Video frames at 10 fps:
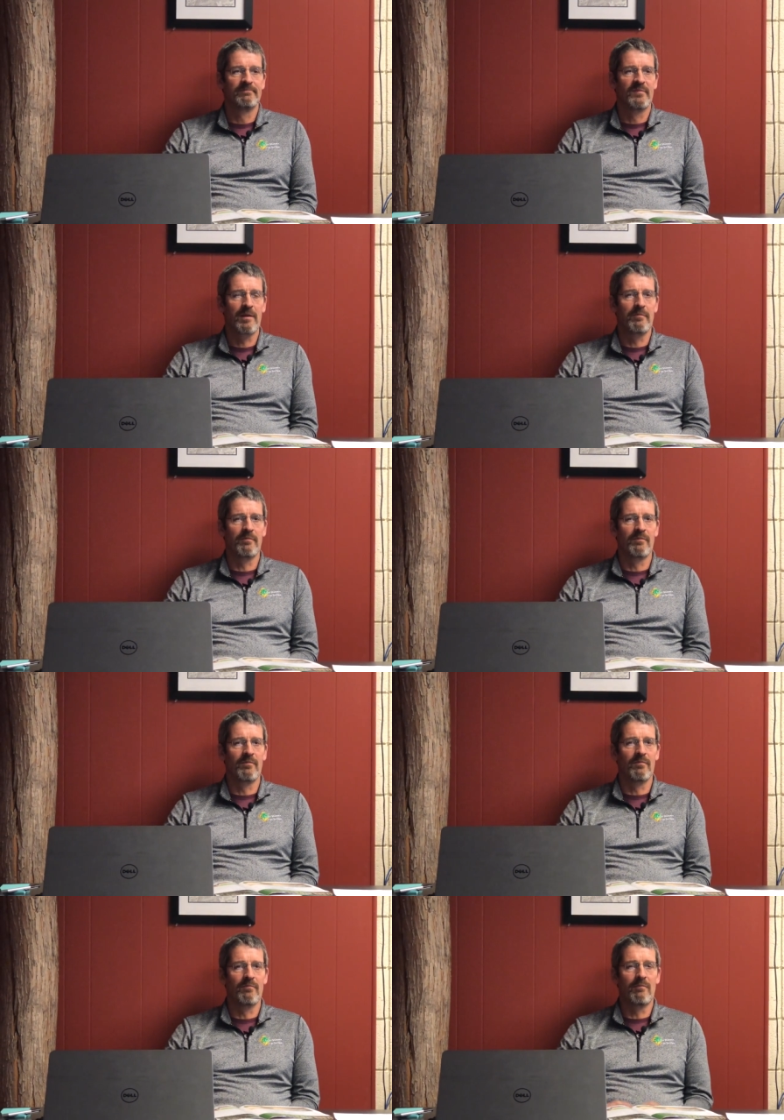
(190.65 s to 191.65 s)
like
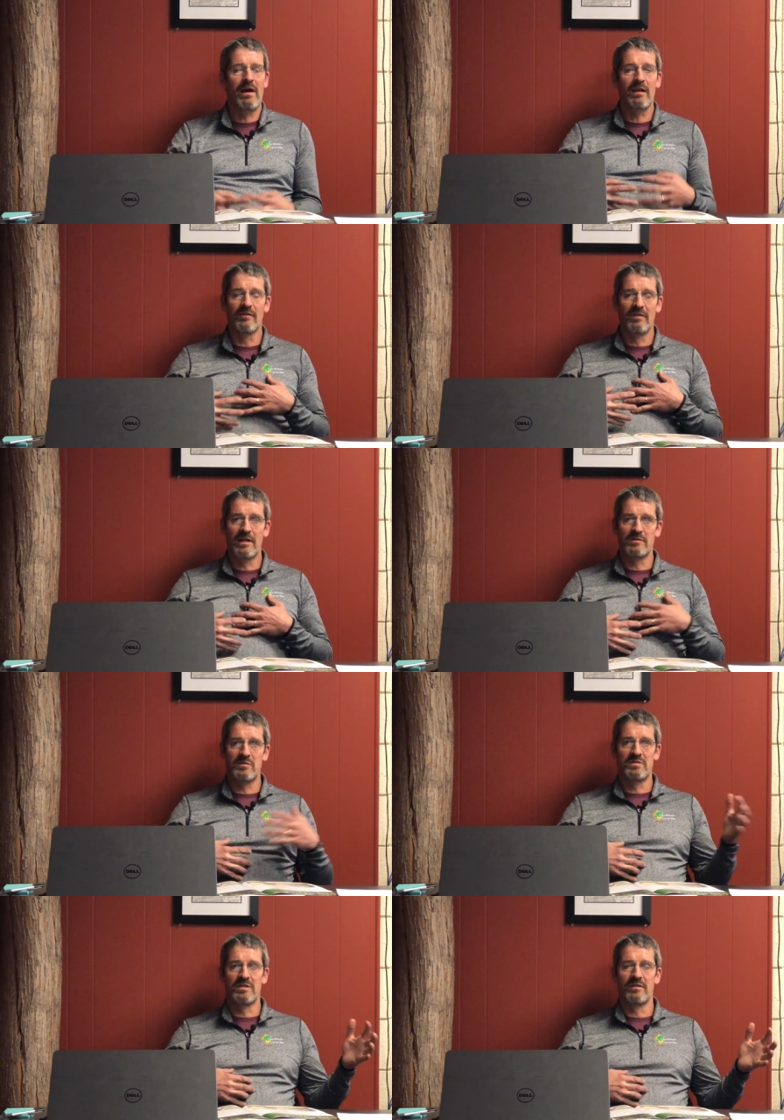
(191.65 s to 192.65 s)
my love
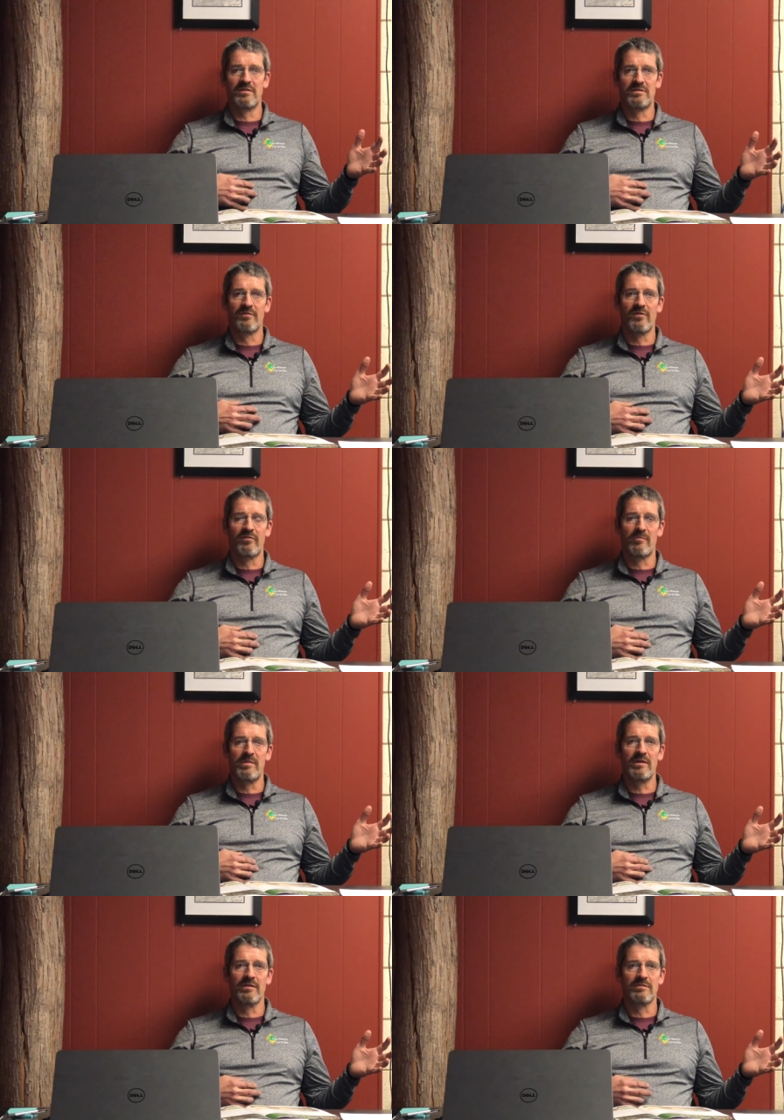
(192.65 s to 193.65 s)
language is different from
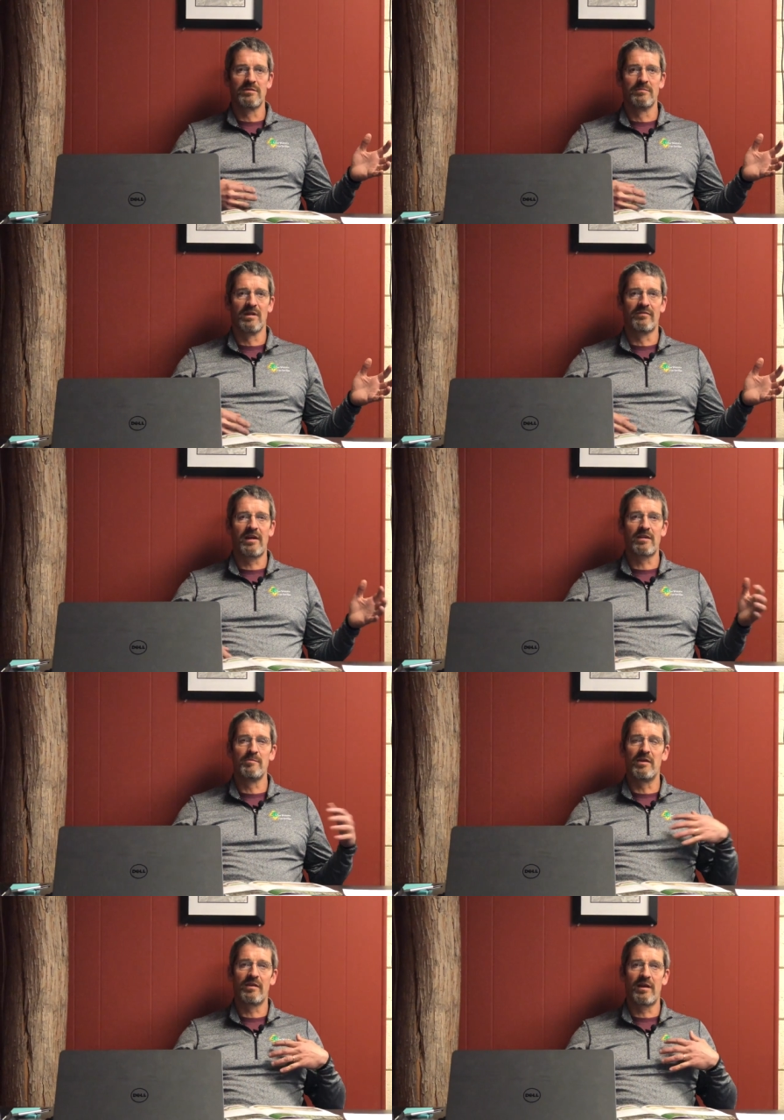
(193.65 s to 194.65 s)
Megan's, but if I
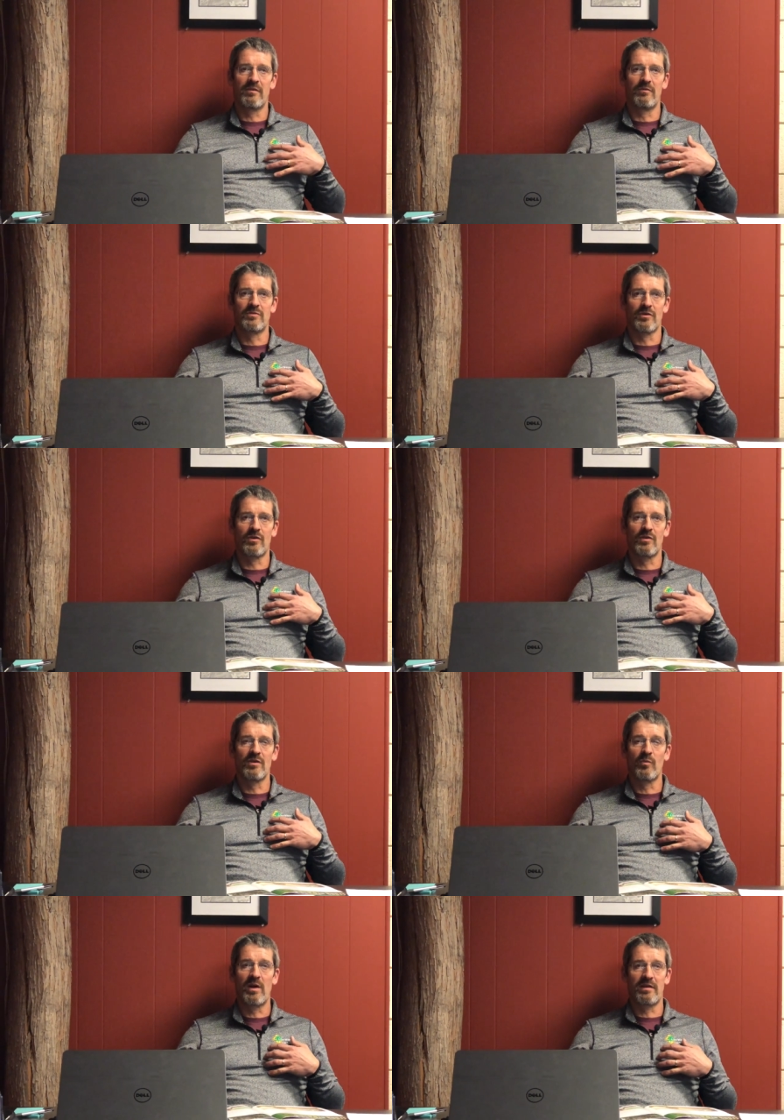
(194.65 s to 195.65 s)
communicated to her
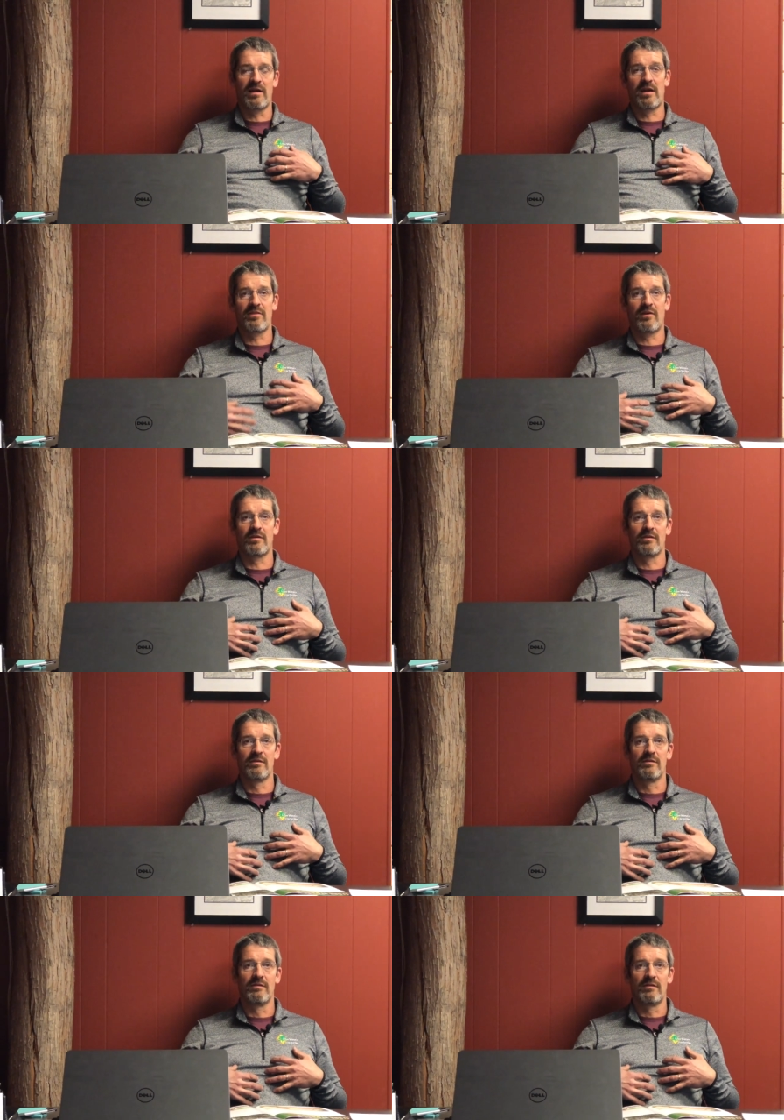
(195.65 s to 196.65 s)
in a way that I thought
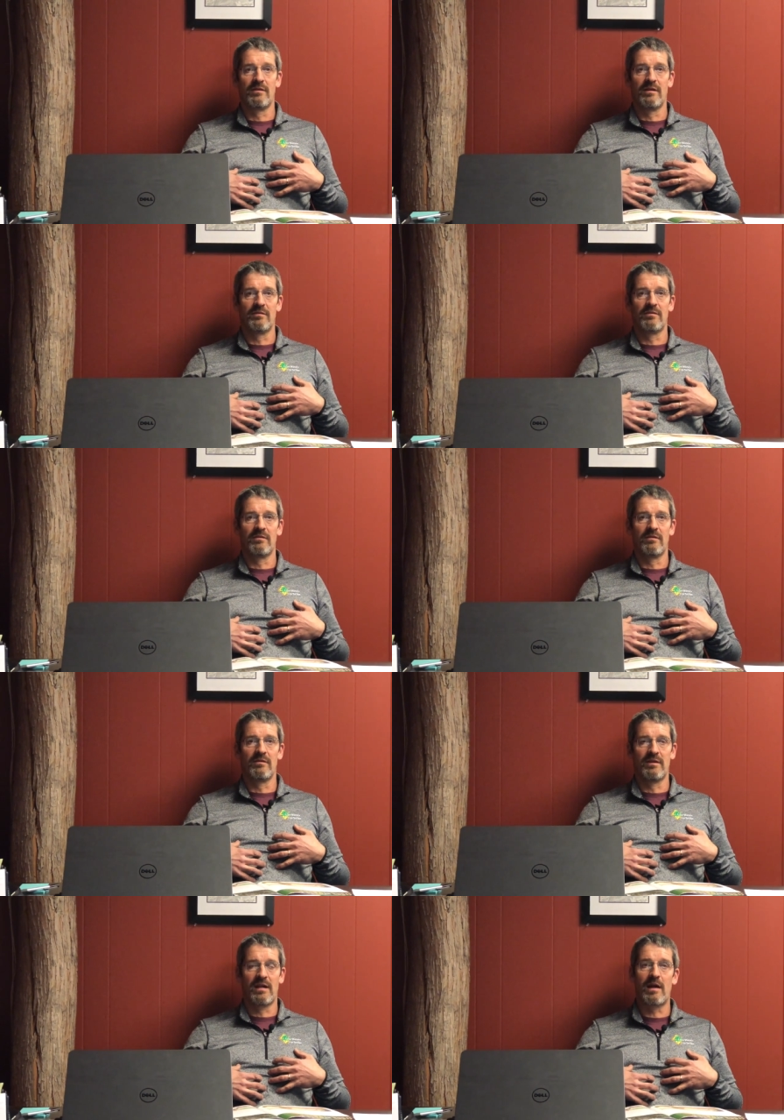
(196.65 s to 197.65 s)

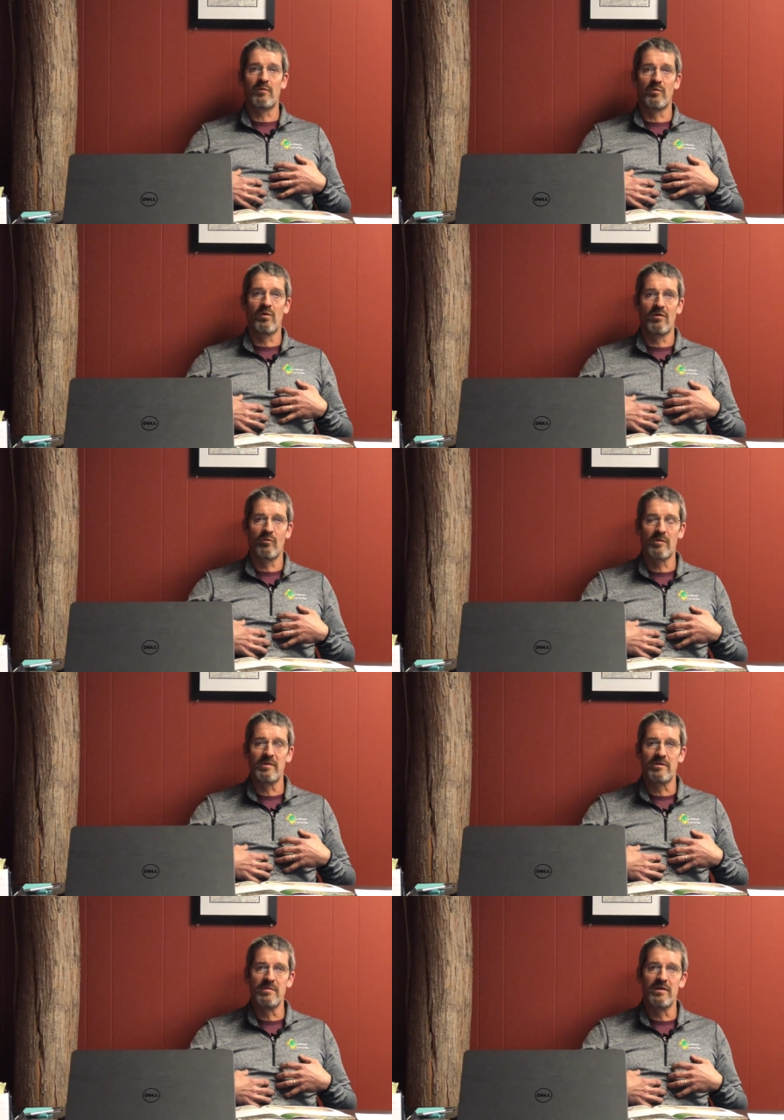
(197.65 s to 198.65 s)
that I would want to
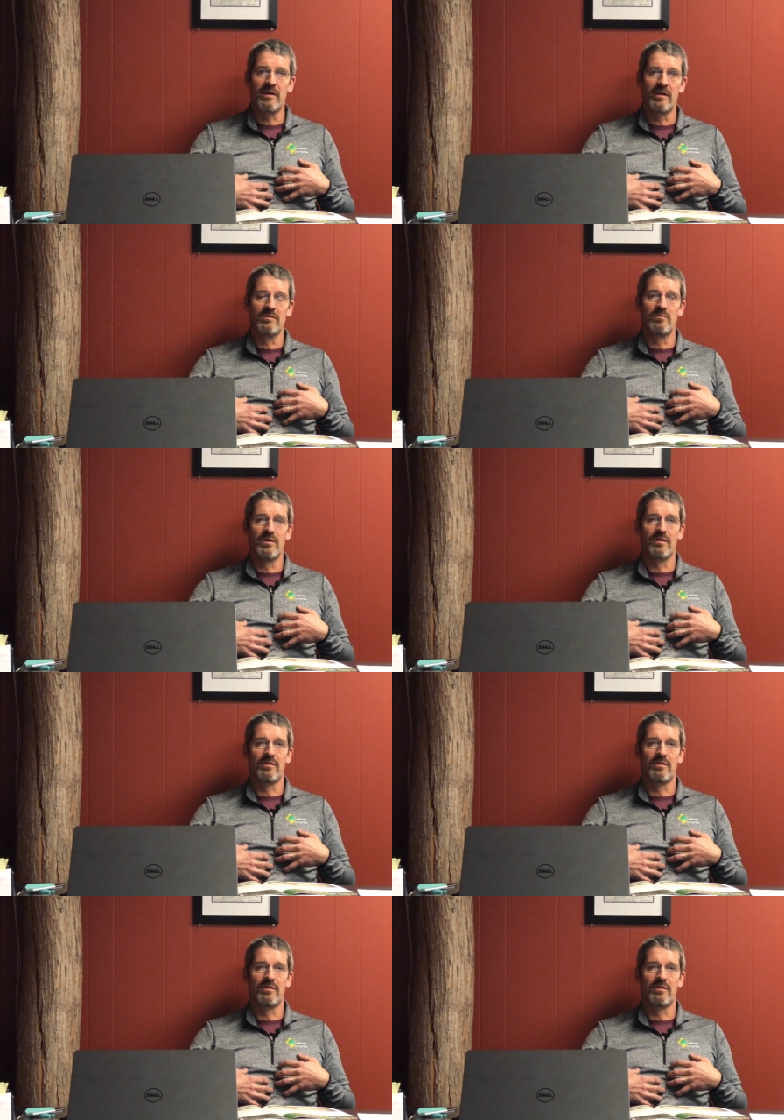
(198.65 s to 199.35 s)
be communicated with.